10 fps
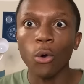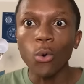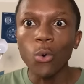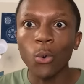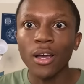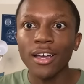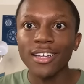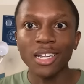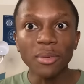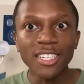Ooh,
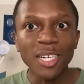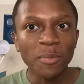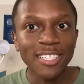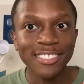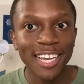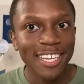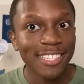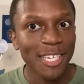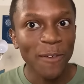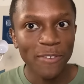let me look up the
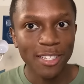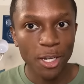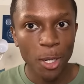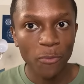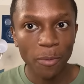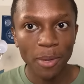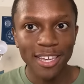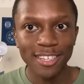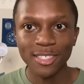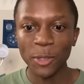scientific term for
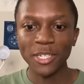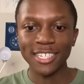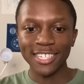baking soda.